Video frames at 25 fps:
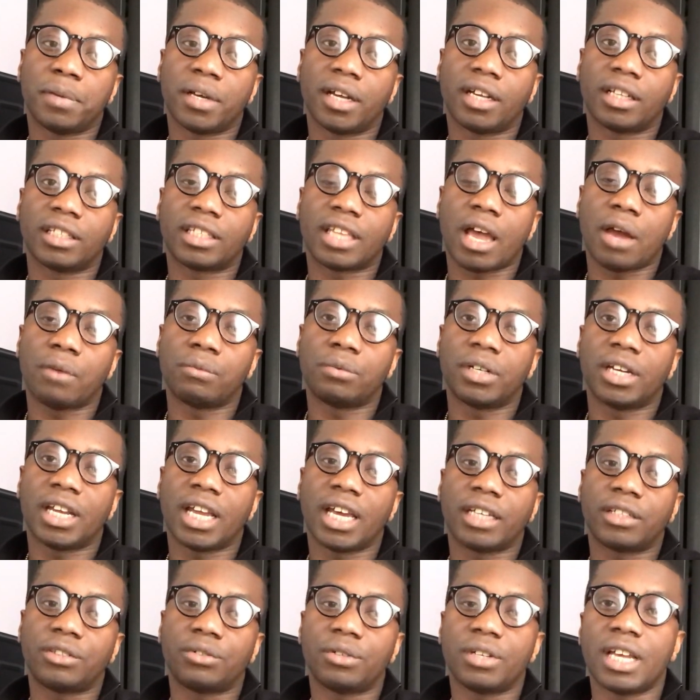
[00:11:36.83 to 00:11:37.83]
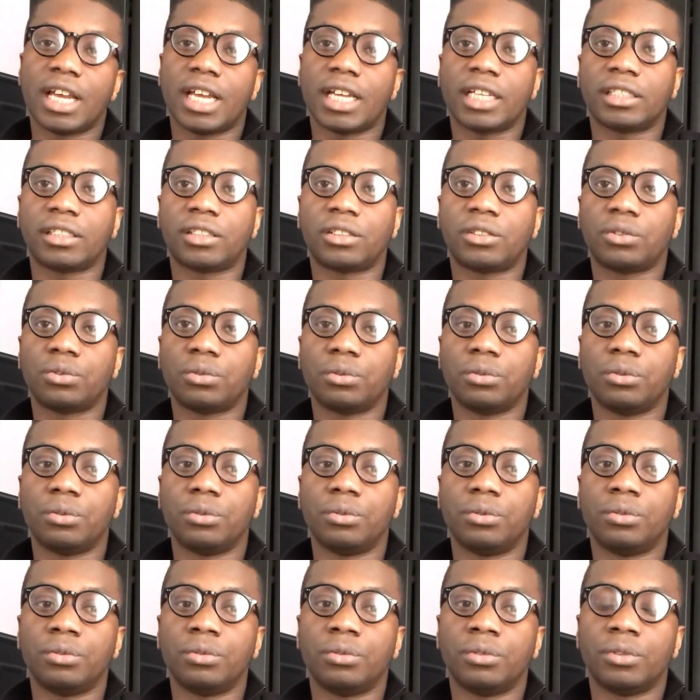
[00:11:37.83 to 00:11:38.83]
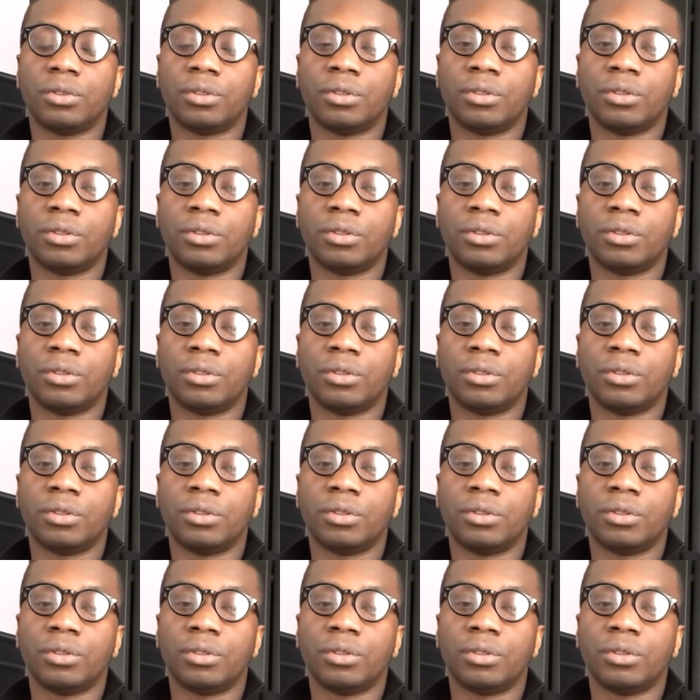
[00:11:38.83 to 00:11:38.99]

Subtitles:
But I would like you guys to